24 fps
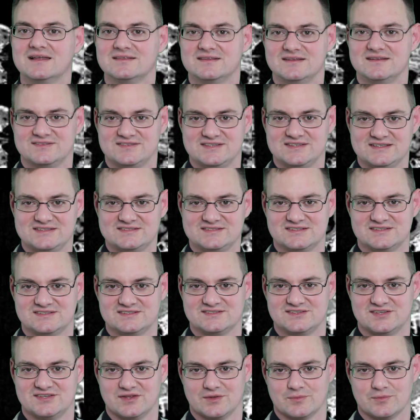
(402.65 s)

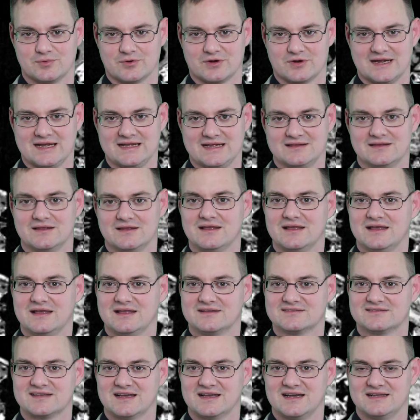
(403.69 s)
diseases to the brain
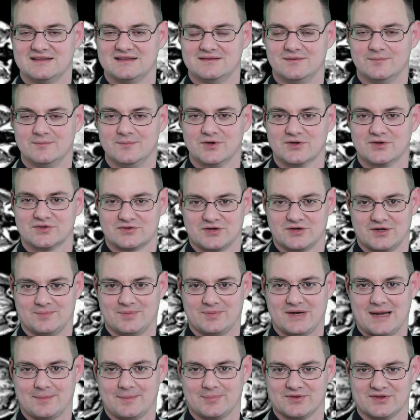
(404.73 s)
inside the military
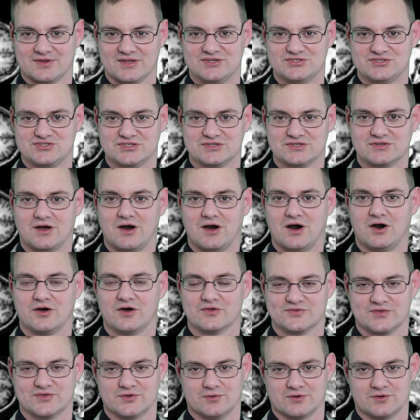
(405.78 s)
population
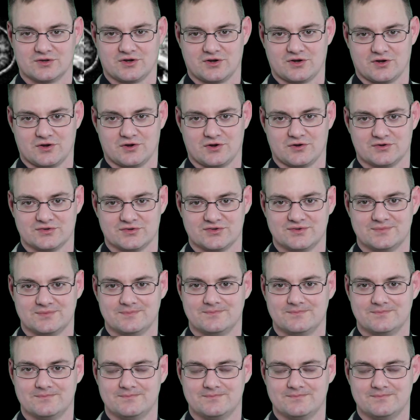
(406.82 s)
also occurs.